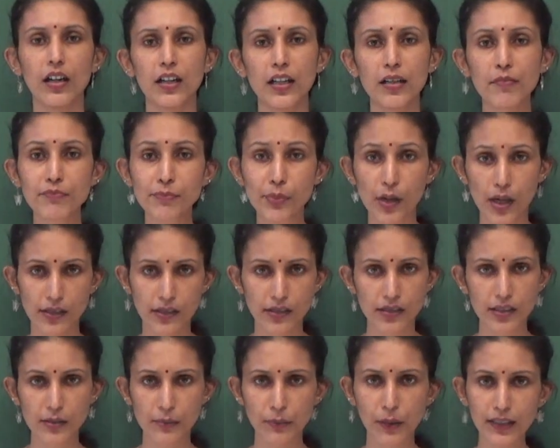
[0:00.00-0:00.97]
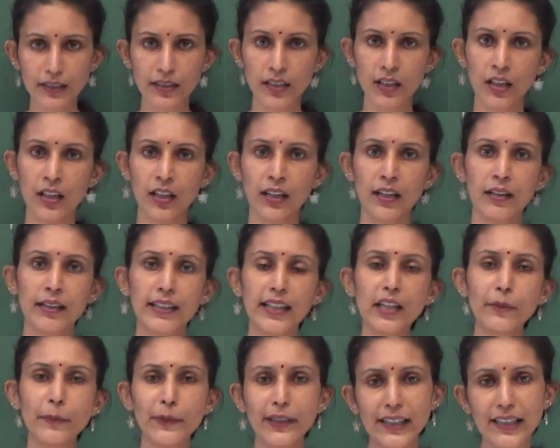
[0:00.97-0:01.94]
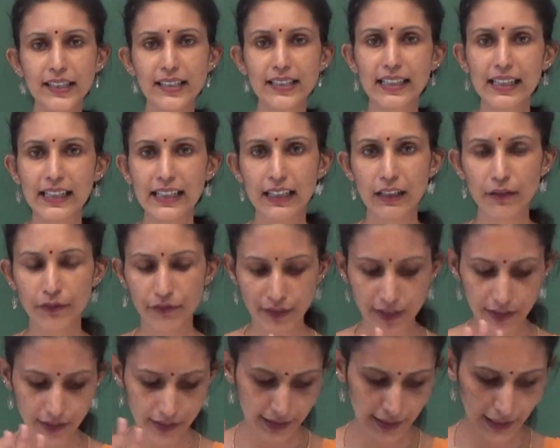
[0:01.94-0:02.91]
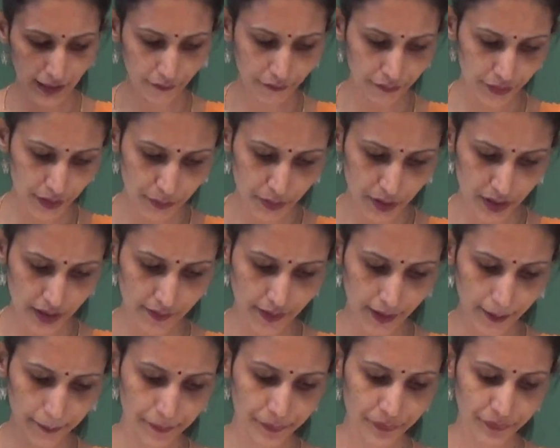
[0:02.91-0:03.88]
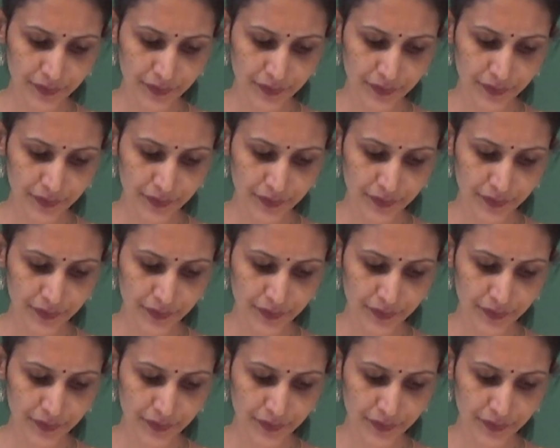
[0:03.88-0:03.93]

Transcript: important, but keeping it clear for everybody there.